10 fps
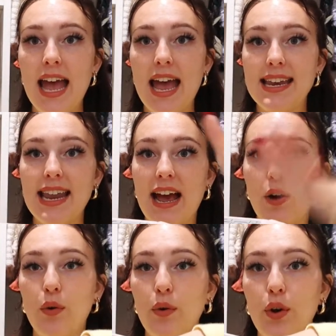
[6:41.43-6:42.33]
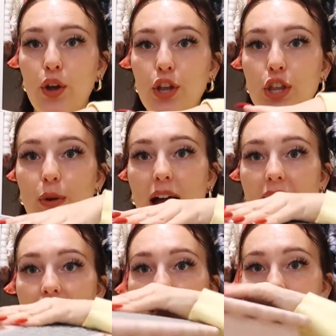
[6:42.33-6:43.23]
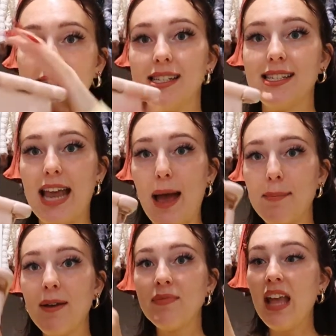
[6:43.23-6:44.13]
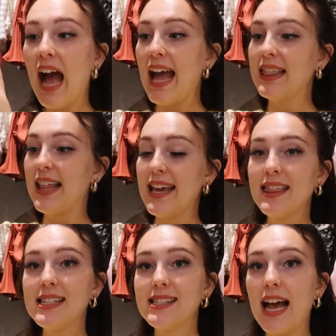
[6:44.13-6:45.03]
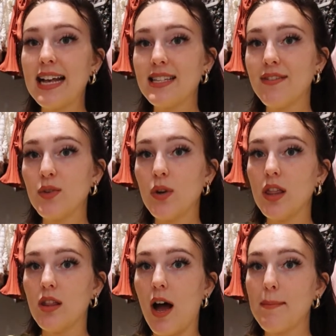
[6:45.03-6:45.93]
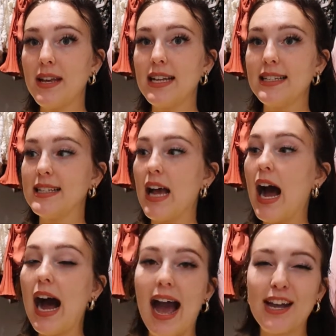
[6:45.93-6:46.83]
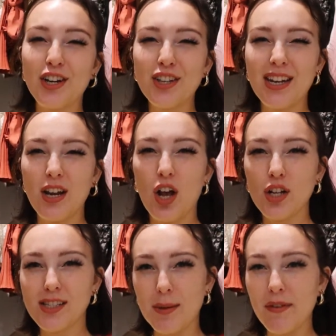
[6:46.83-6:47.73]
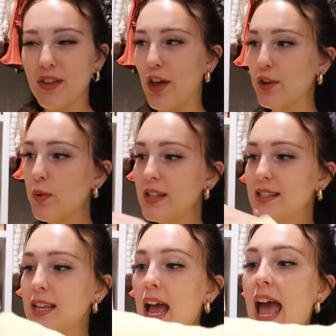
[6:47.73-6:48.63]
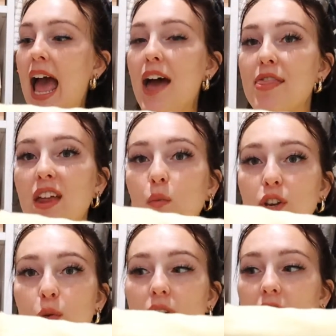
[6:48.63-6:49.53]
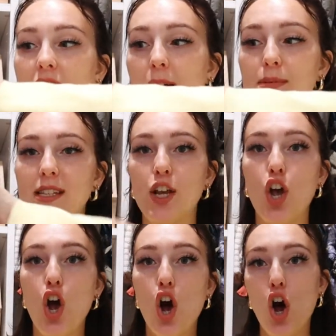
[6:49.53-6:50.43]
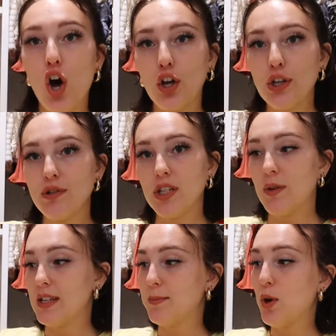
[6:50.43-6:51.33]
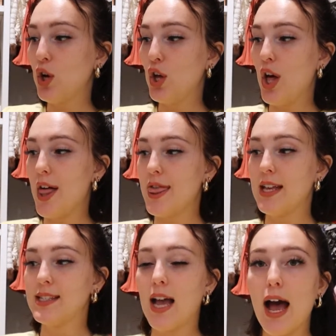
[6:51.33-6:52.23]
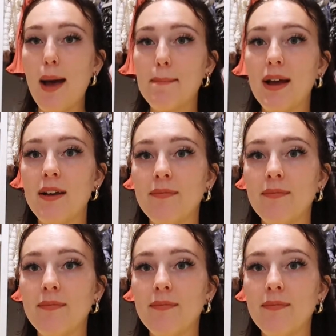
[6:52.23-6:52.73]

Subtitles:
and now you have this step. I like the size of this one a lot because it's higher than some of the other ones, and then when you want to collapse it, all you do is pull this up,